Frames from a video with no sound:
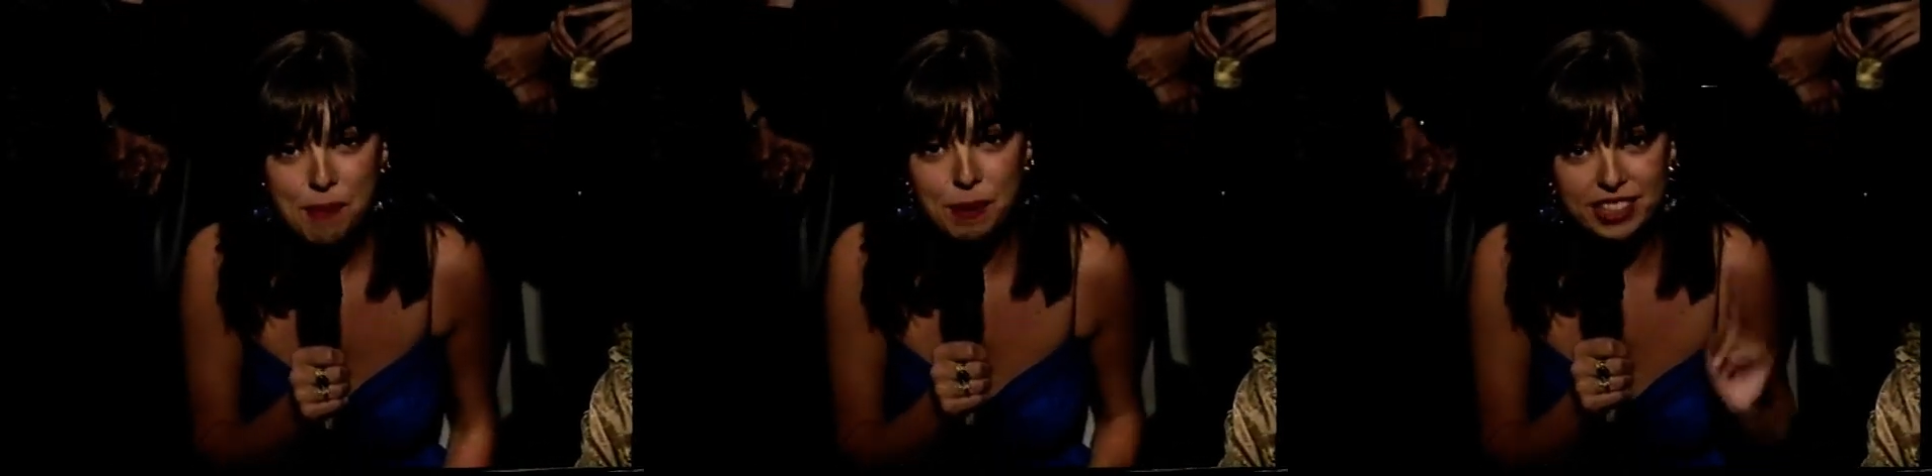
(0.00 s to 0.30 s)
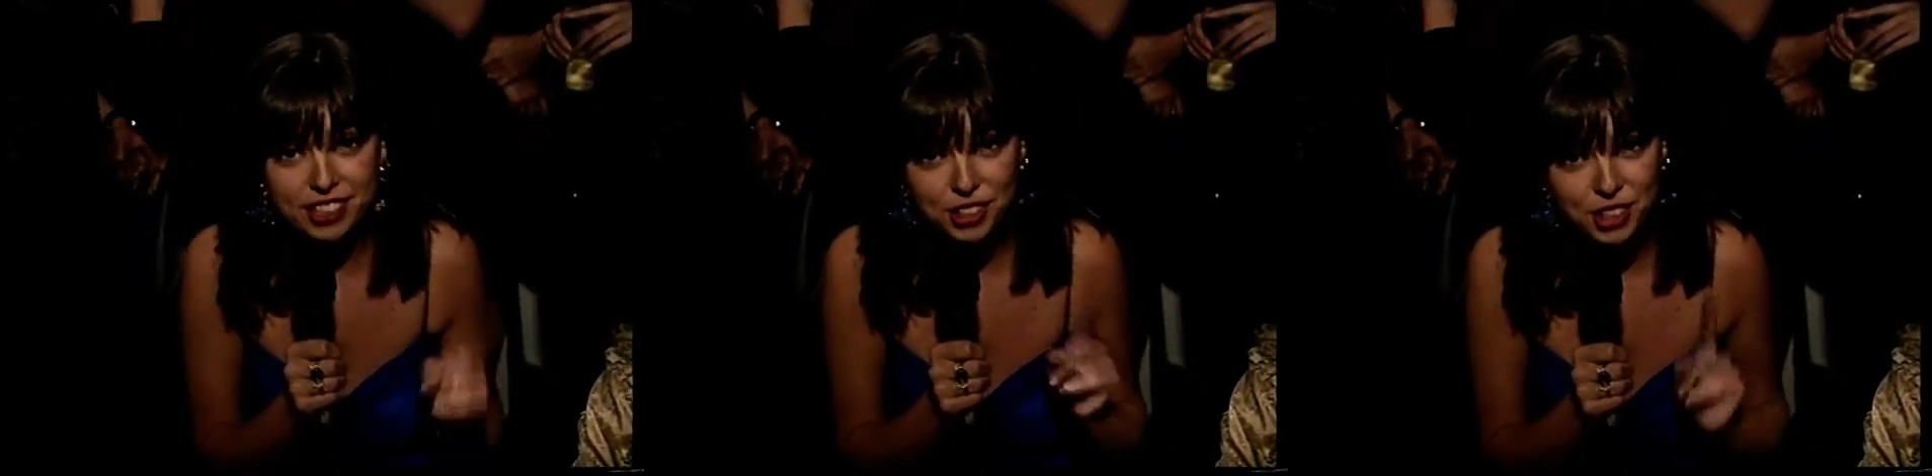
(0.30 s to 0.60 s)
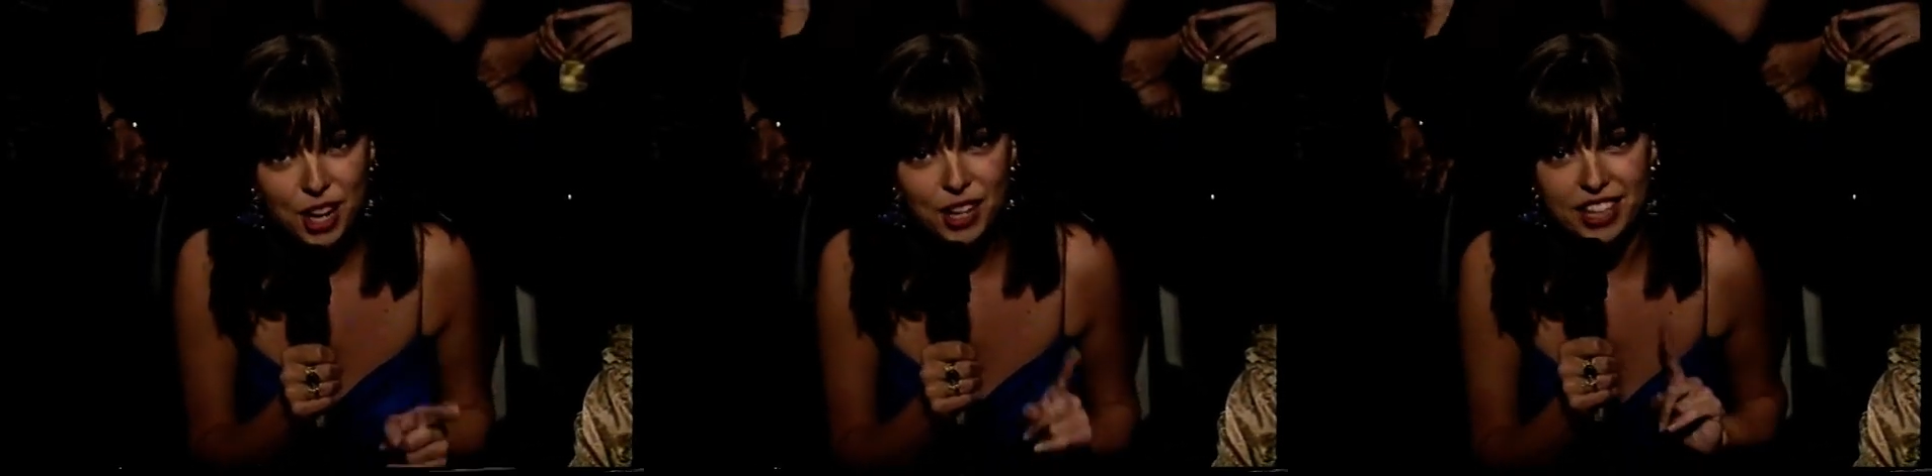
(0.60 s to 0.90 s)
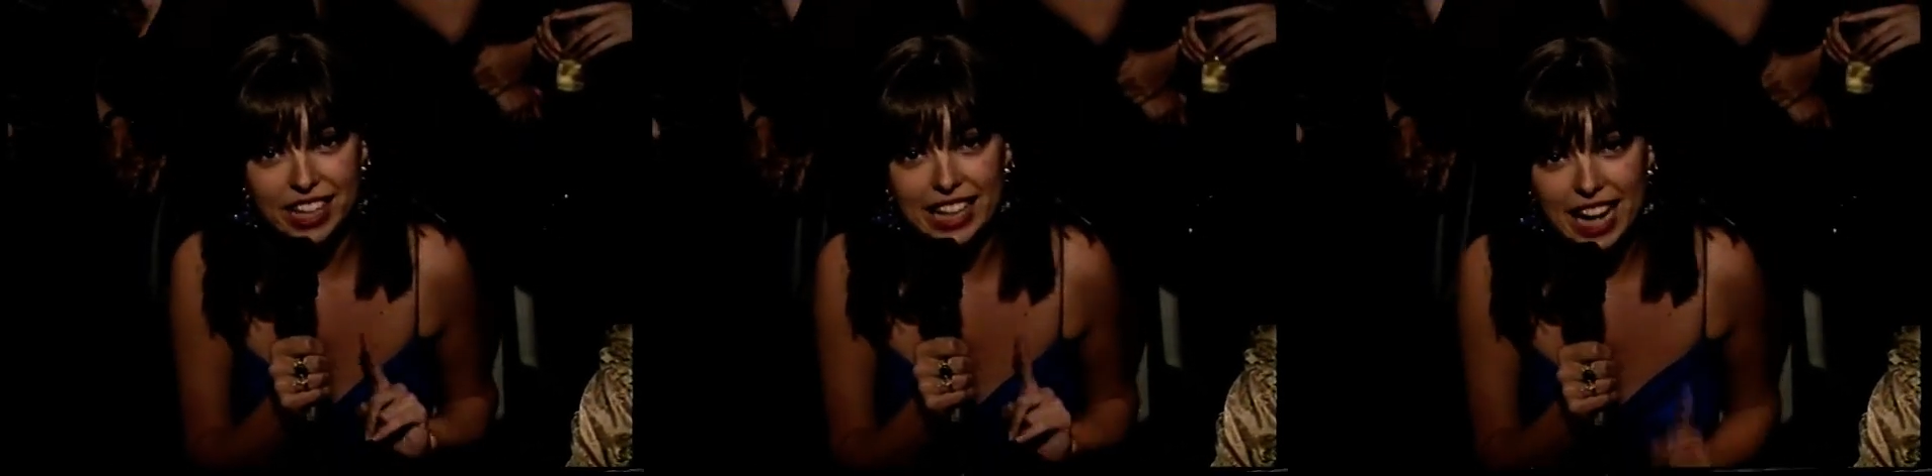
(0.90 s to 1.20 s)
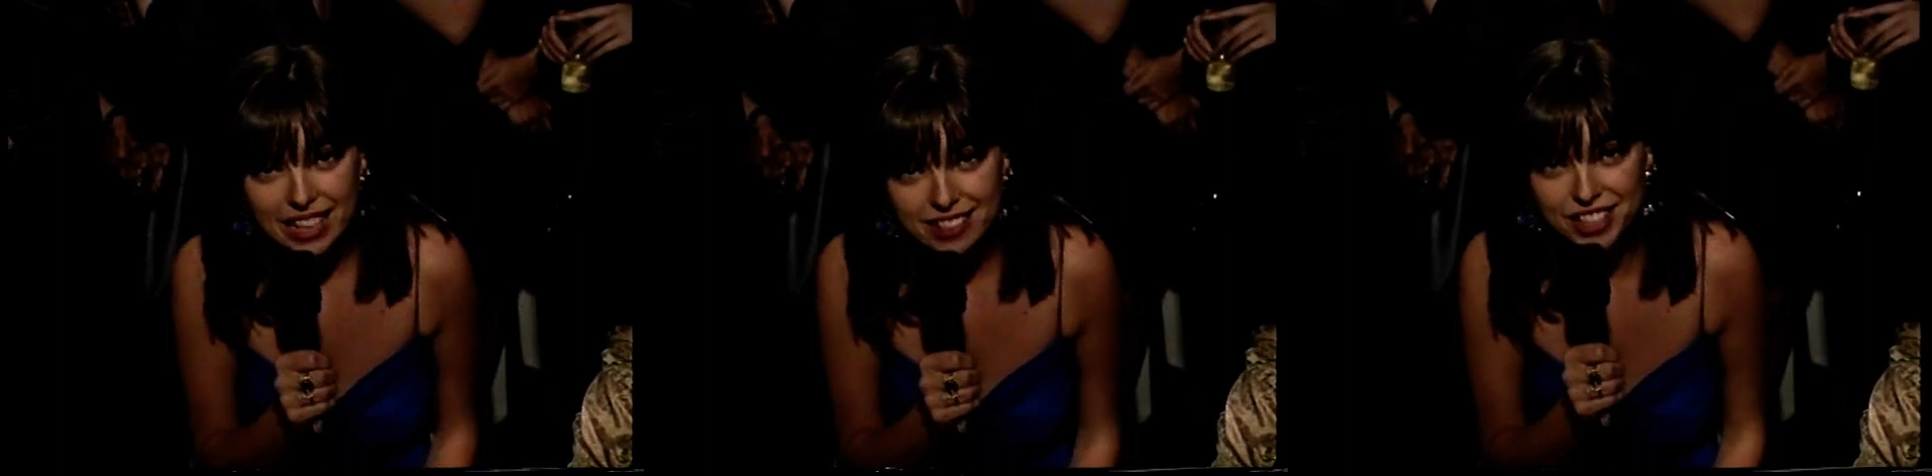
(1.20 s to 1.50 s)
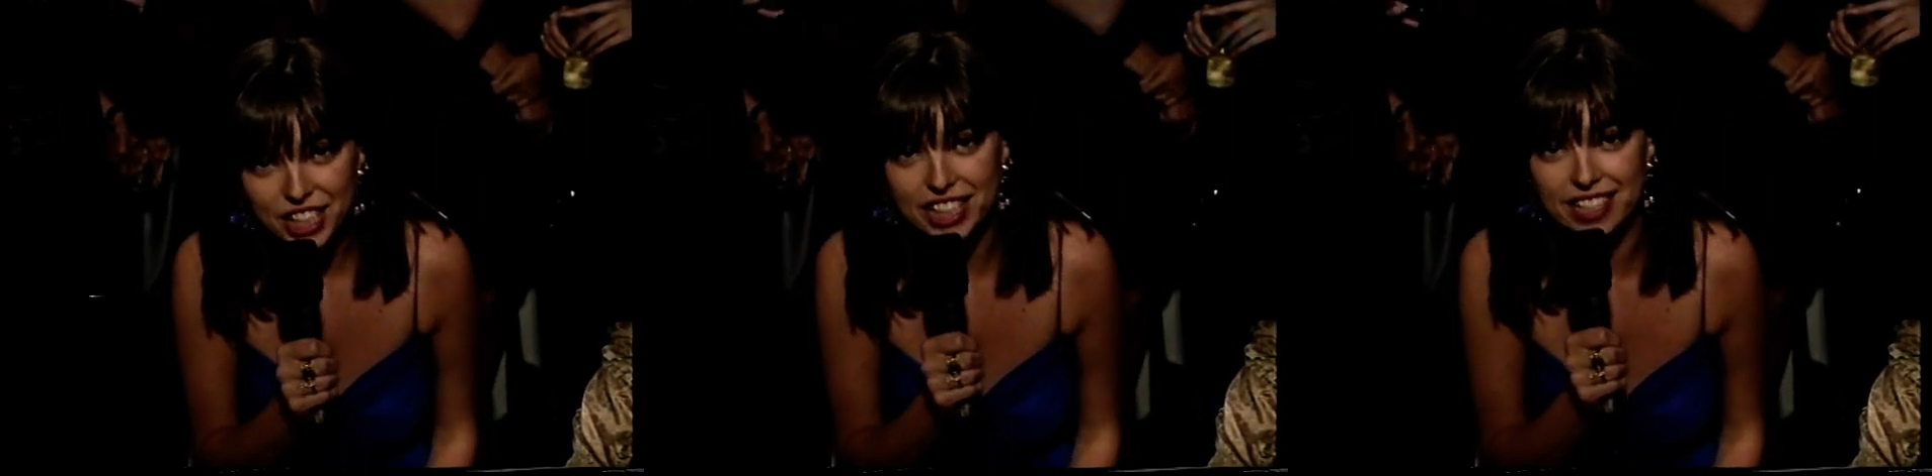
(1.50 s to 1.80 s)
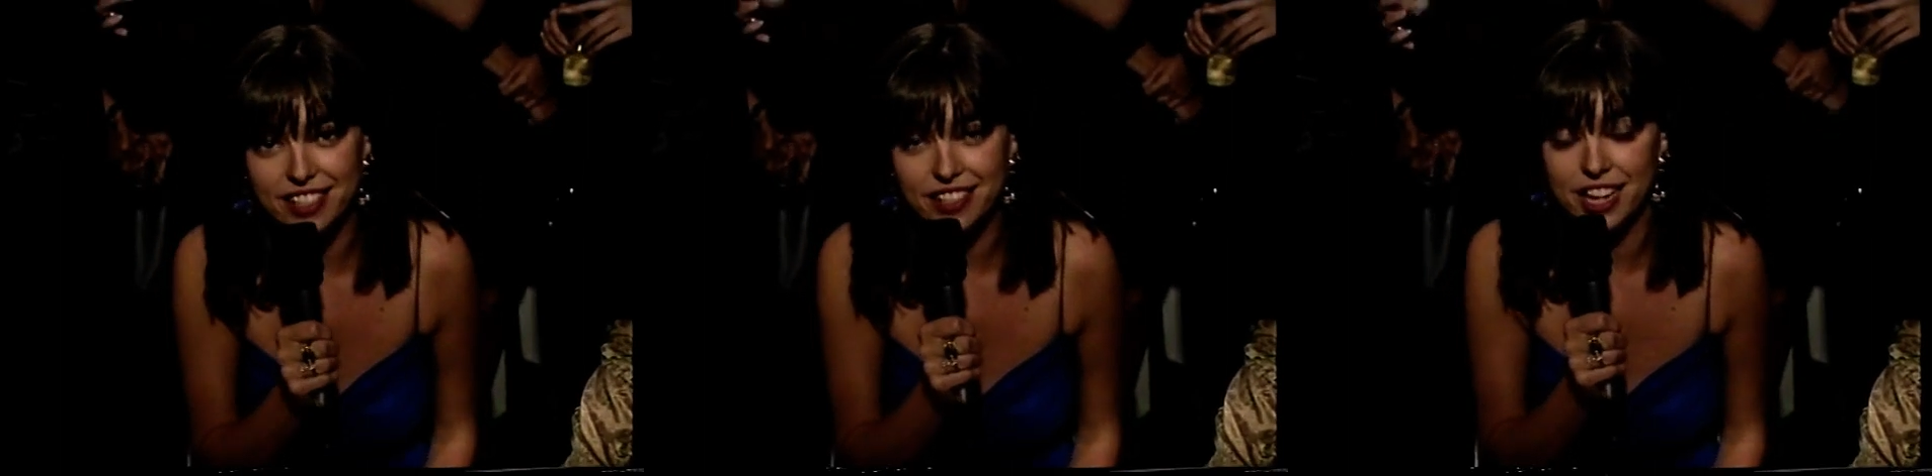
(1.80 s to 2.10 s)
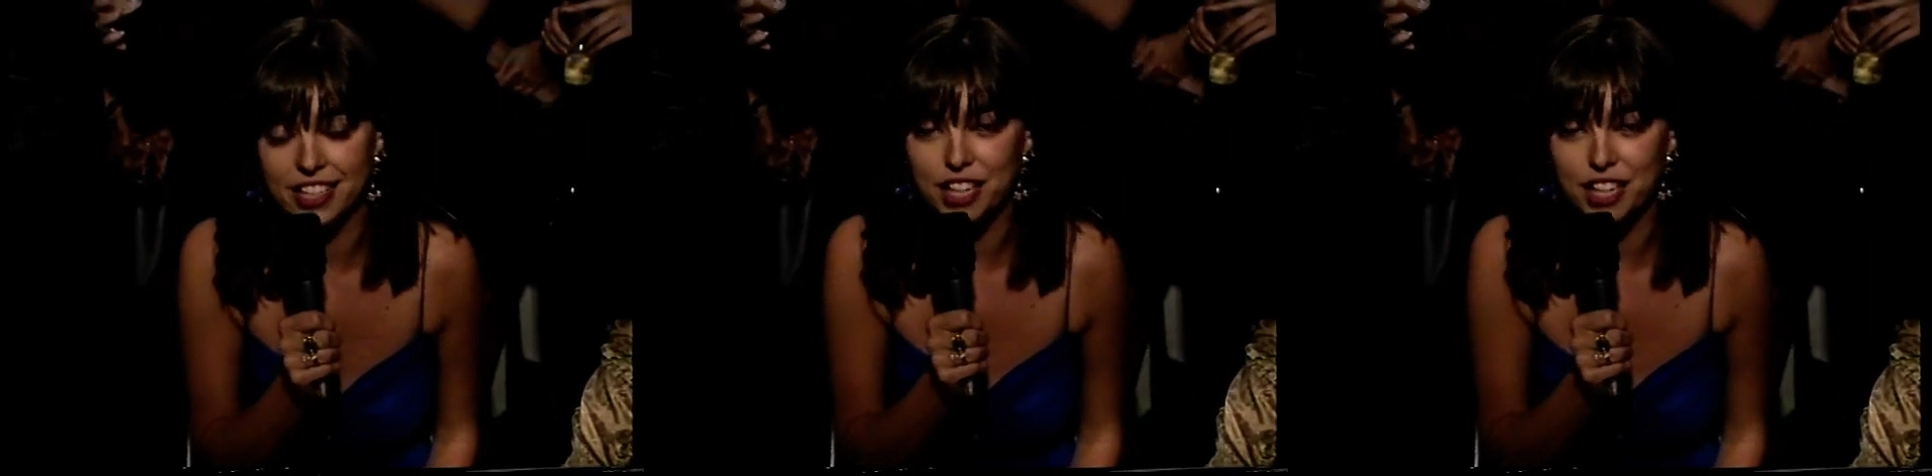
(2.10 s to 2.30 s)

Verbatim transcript: But did you know that last year's uh,